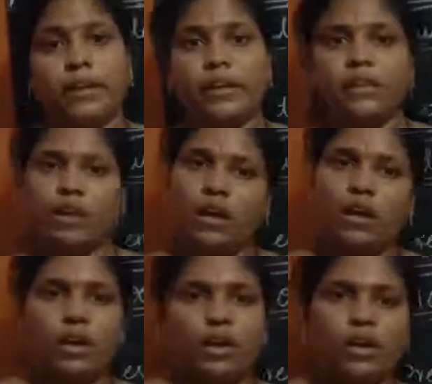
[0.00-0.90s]
in the
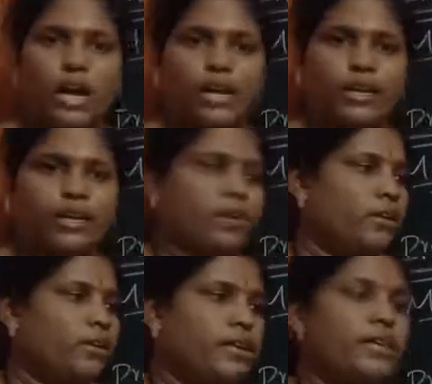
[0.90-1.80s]
garden.
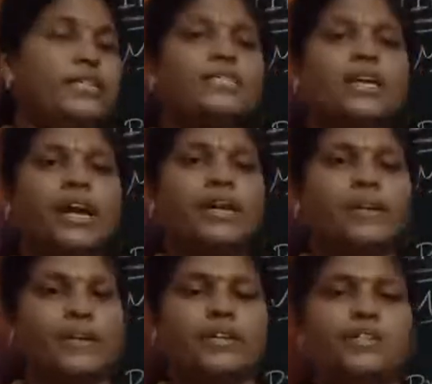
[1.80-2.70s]
Then it is
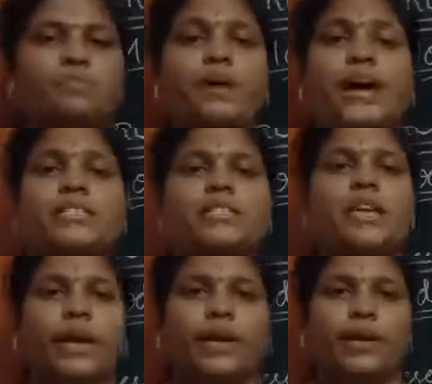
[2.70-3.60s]
continuous, past
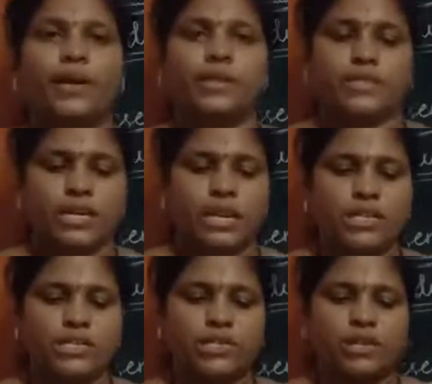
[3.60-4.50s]
continuous.
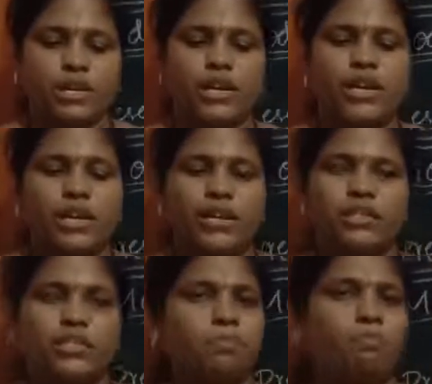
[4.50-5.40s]
Understood children? It is
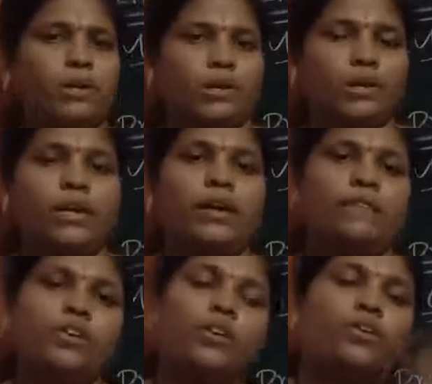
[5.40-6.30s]
simple only. When
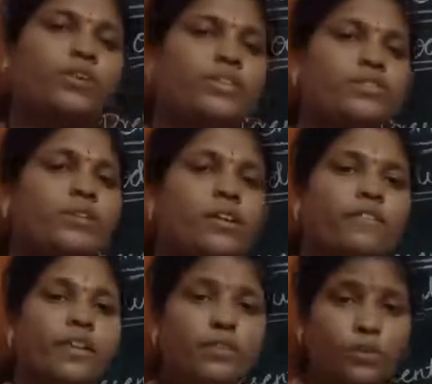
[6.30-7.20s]
you are going to, when
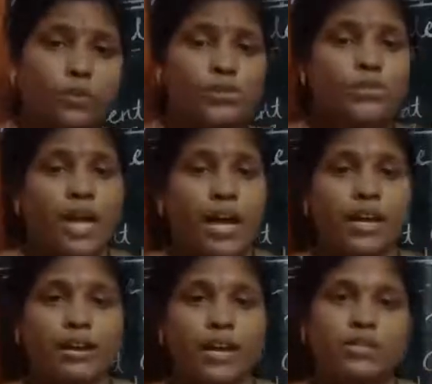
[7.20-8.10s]
you will go to the higher
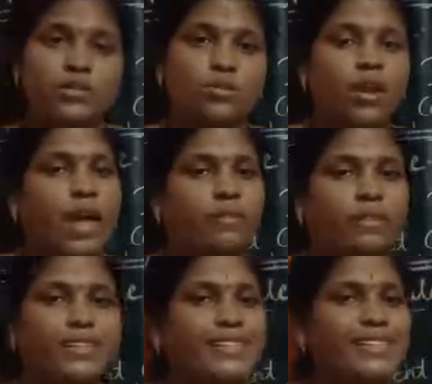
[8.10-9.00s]
classes, you will have in
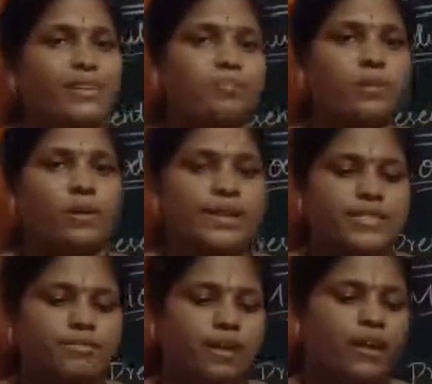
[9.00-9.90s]
the deep. Okay children?